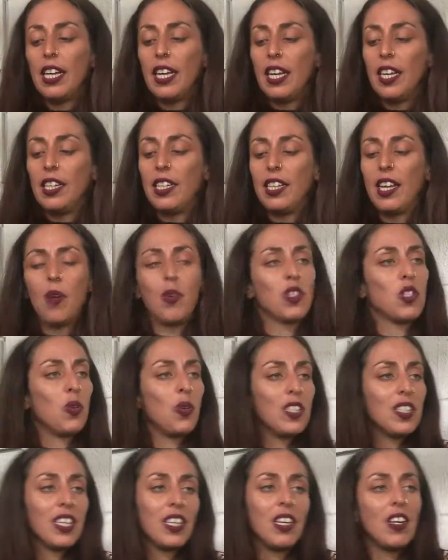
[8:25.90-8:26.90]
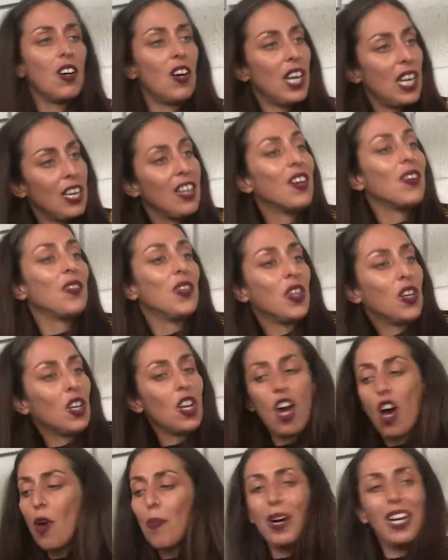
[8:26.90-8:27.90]
and I was always like, oh, I love the
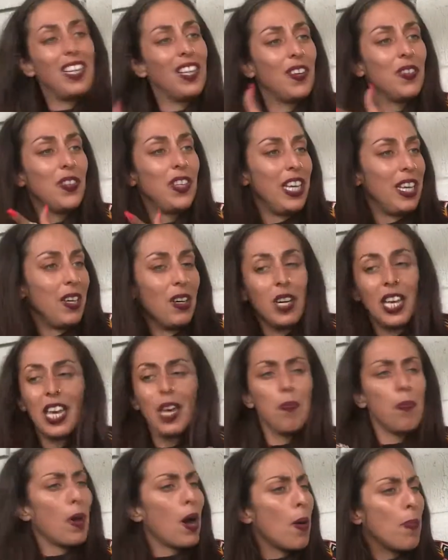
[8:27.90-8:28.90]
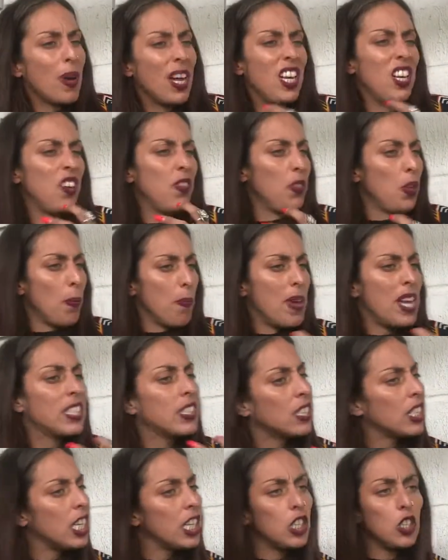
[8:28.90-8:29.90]
club, I love the hip hop, I love the
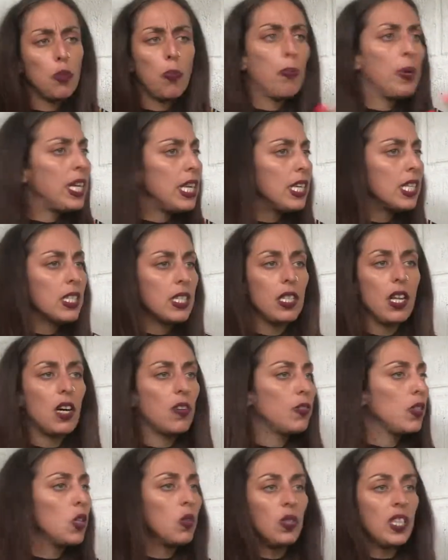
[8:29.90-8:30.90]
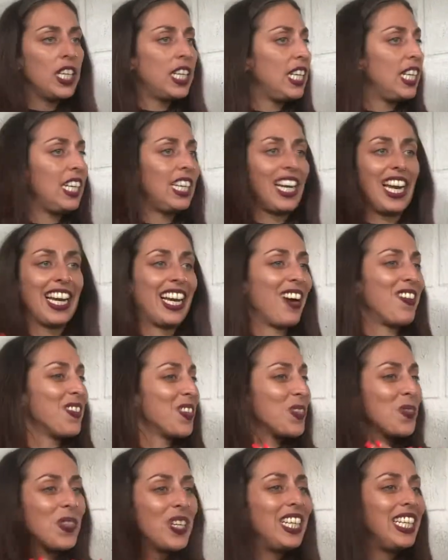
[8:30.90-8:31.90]
message, peace, love, unity. Like I
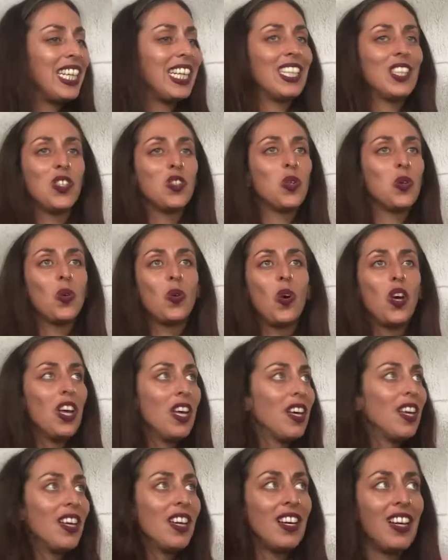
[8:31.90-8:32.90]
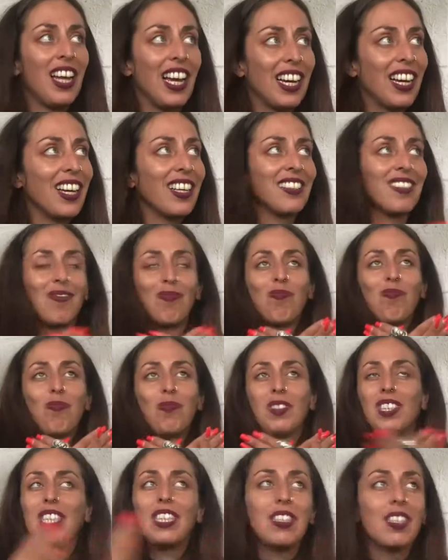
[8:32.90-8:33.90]
was really into like
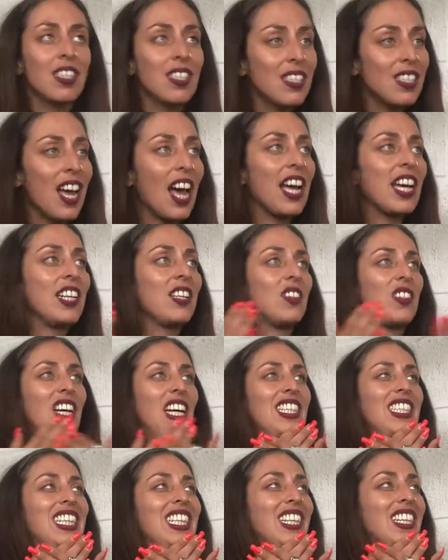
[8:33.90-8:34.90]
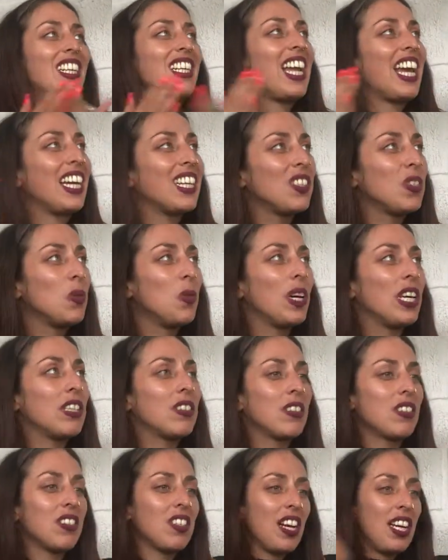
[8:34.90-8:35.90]
this society. I didn't like the way
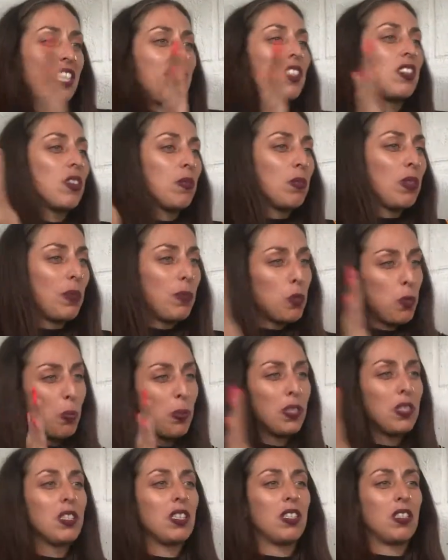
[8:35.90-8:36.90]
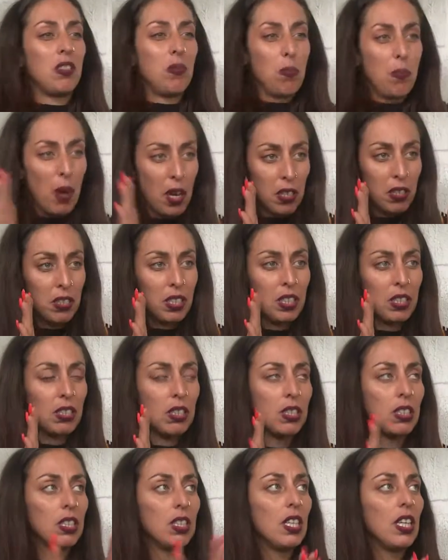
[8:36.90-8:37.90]
society sometimes puts us in boxes.